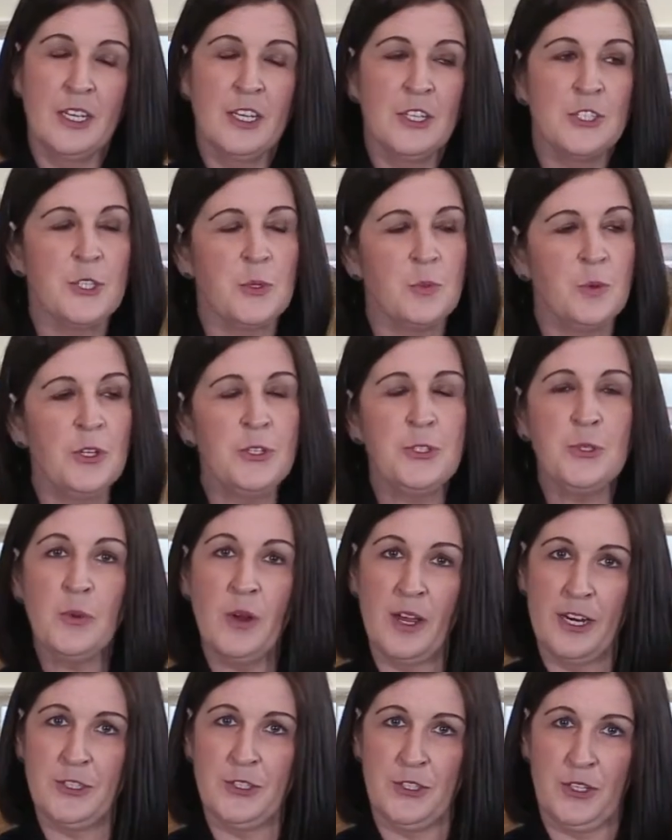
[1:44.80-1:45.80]
So what do
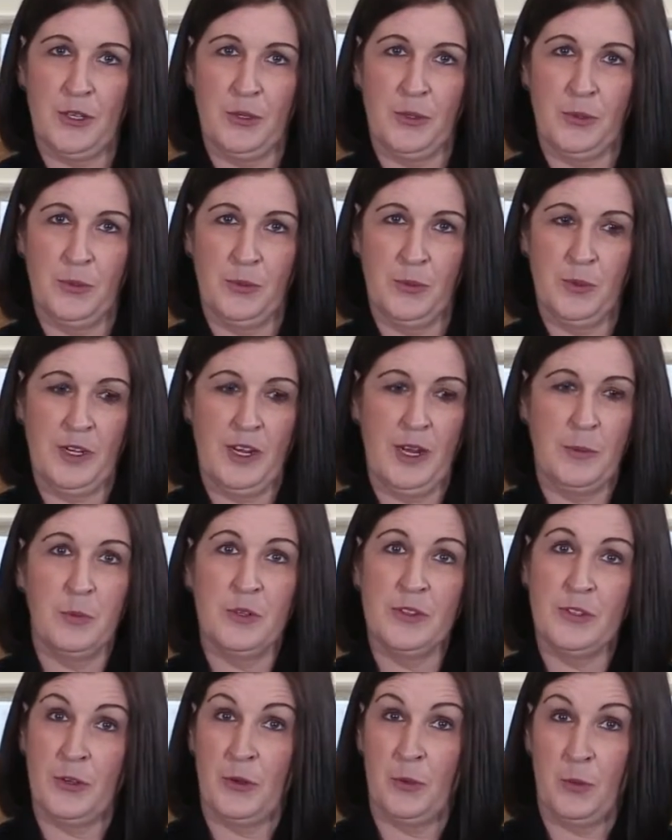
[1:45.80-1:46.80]
I do when I'm
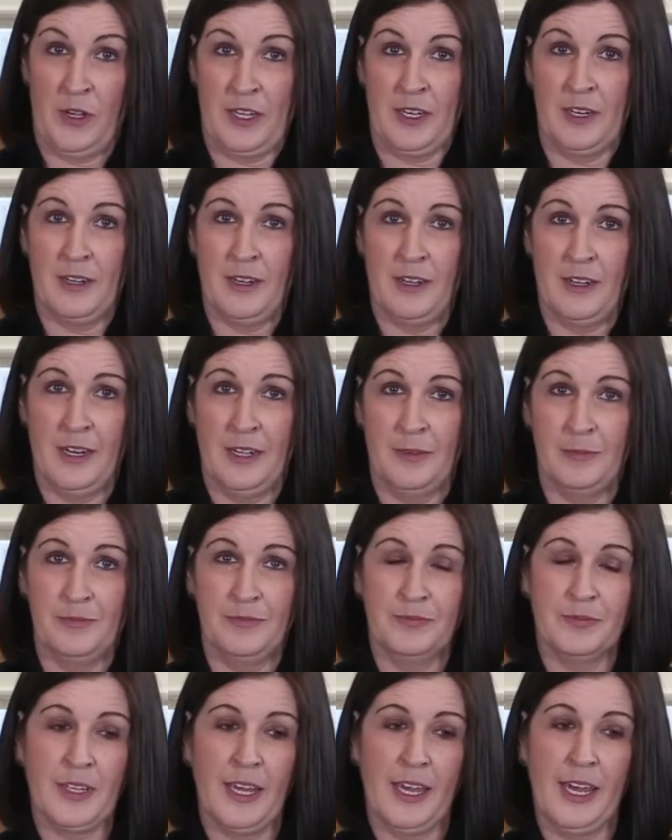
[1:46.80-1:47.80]
with a wedding client?
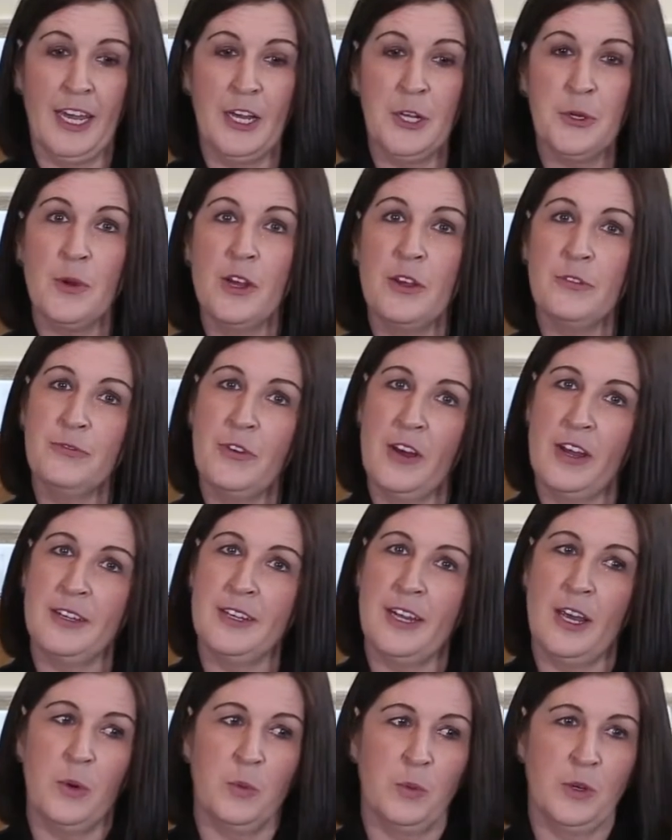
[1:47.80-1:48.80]
How do I find
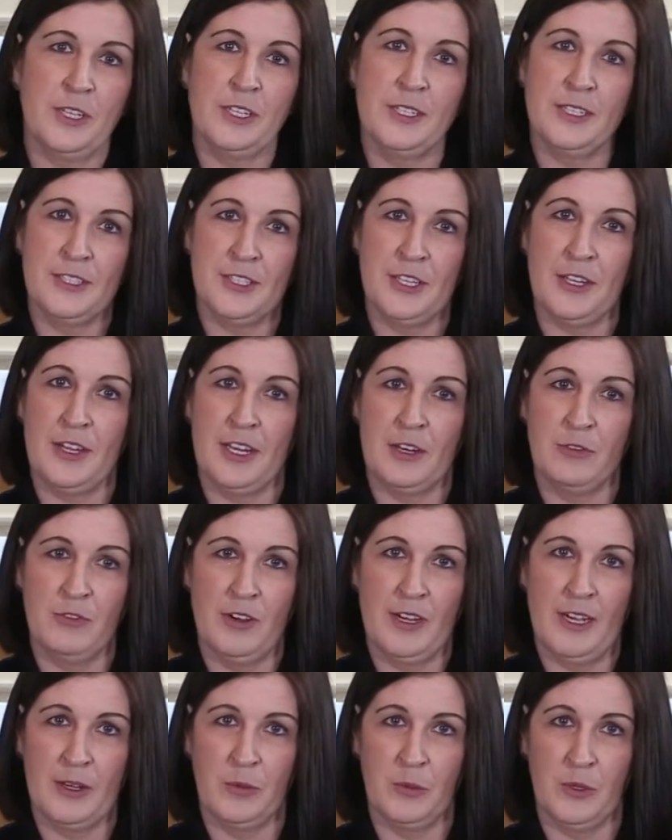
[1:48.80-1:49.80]
out what it is that they
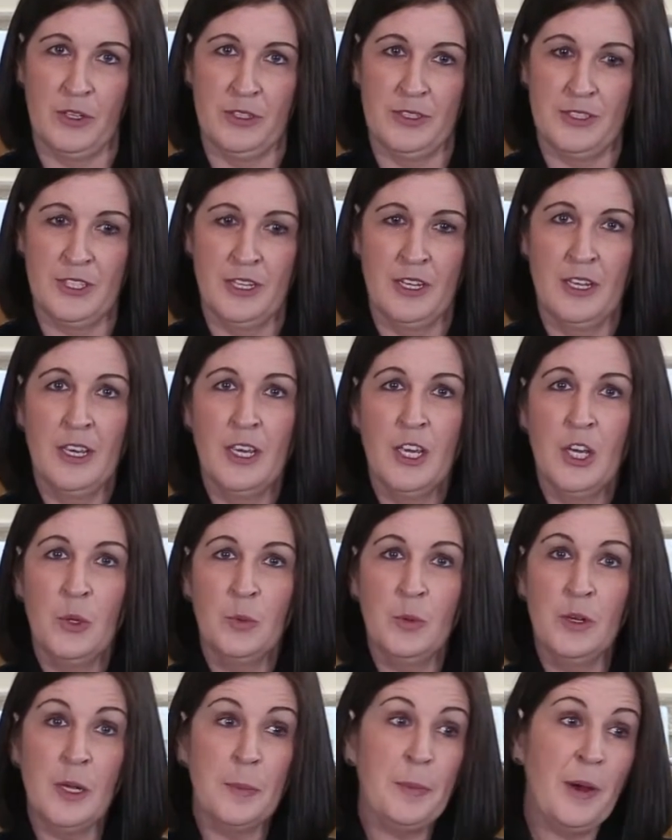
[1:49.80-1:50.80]
really want?
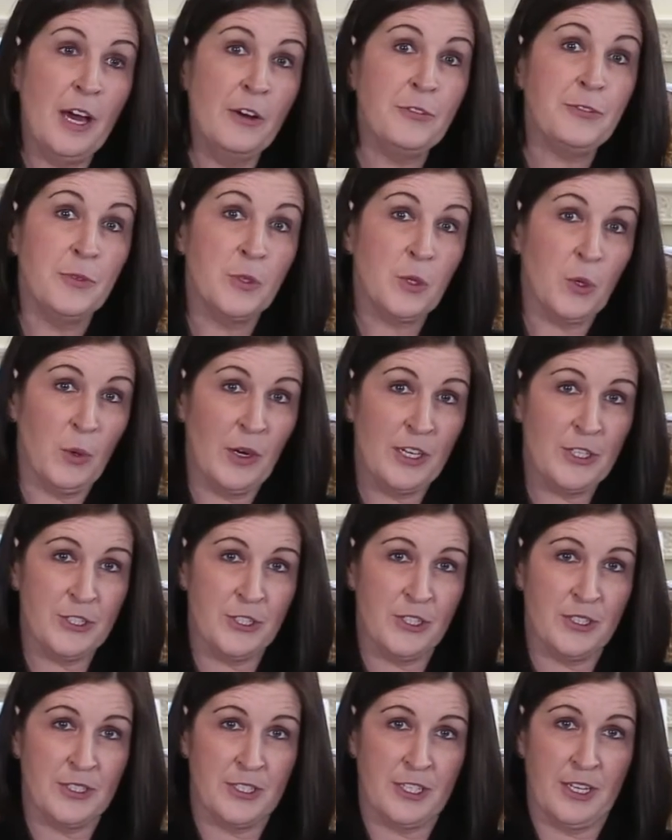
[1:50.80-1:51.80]
Well, apart from the
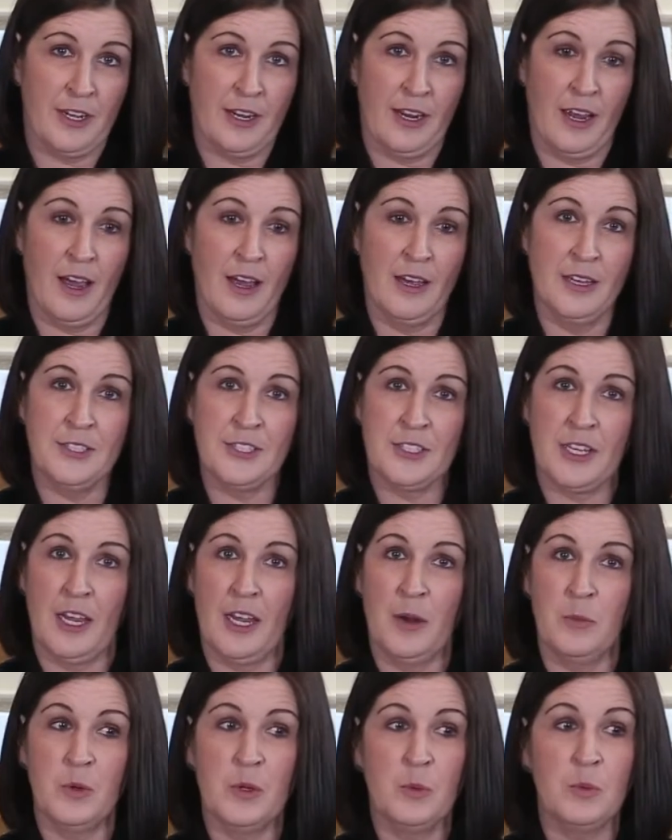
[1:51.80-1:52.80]
questions that I ask,
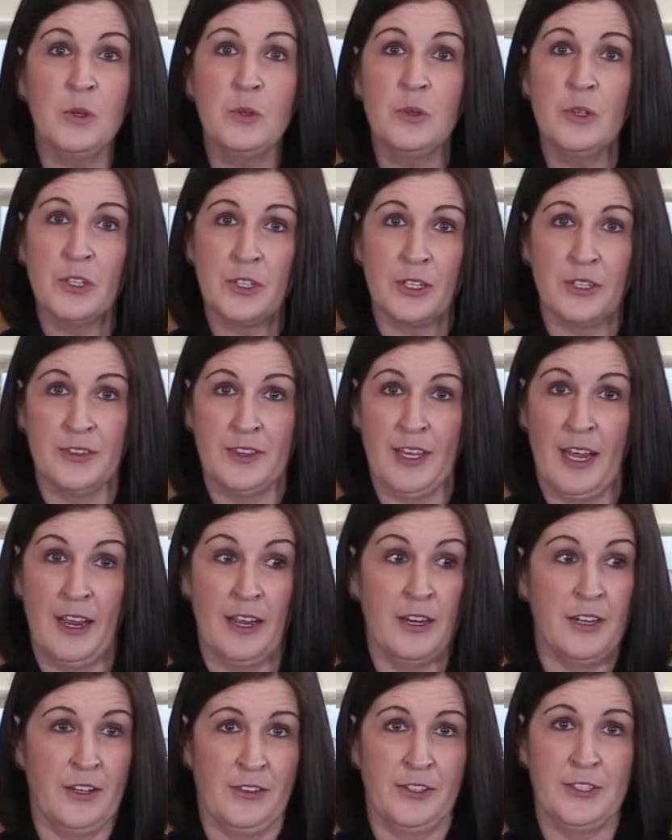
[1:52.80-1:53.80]
and we will look at that
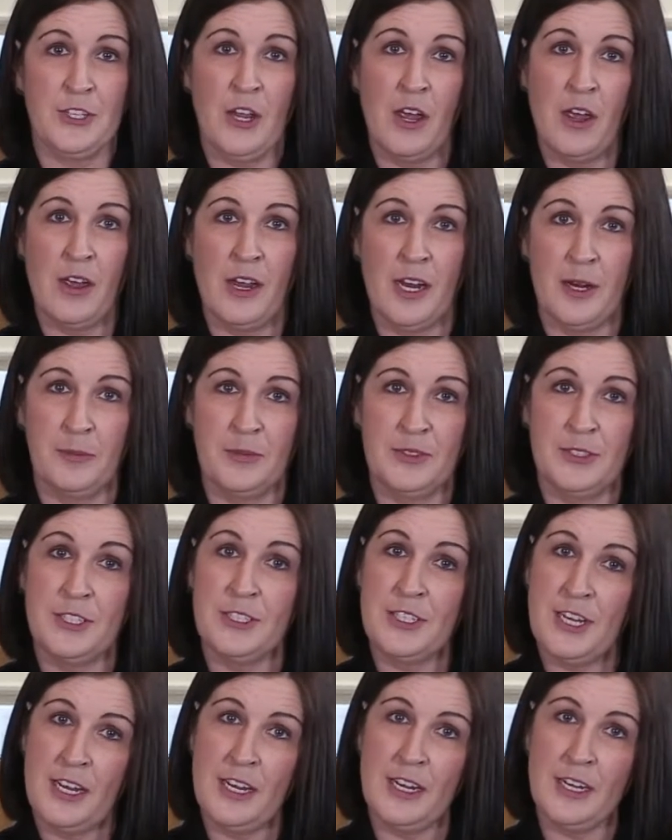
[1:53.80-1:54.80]
another time,
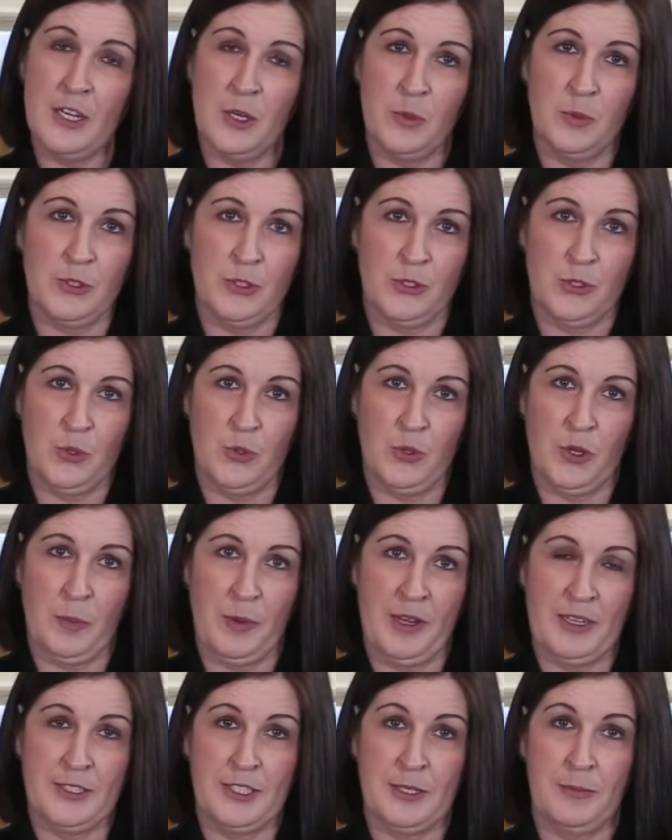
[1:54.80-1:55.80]
today I want to talk
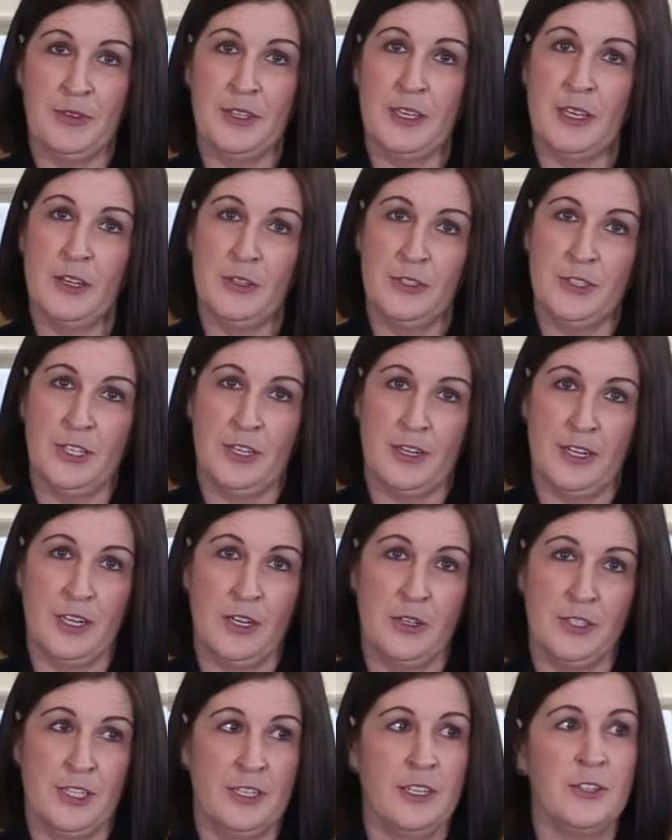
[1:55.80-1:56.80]
about something else that I
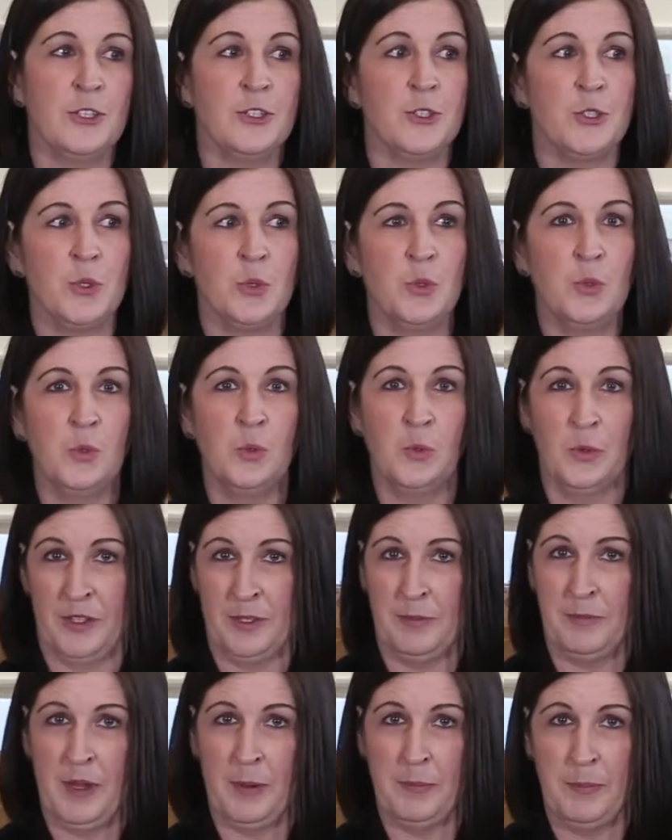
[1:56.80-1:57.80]
use, another tool
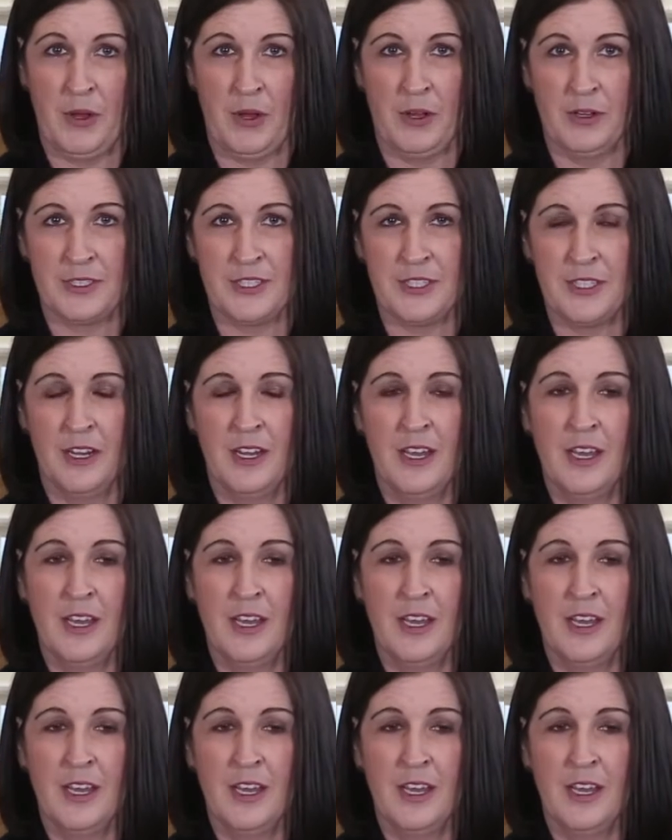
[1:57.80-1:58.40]
within my box,